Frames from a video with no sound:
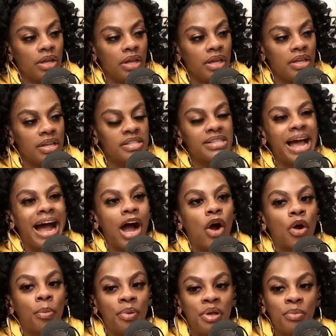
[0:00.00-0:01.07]
it's
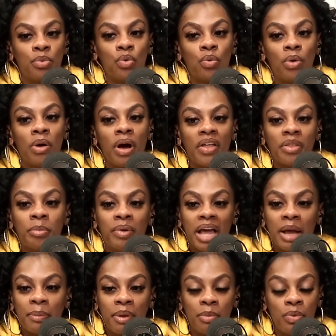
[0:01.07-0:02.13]
our people, other
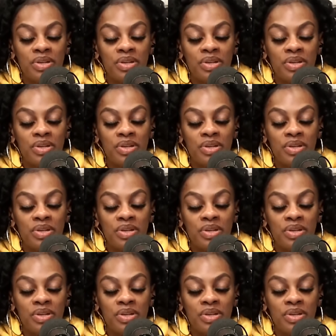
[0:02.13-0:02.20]
black people.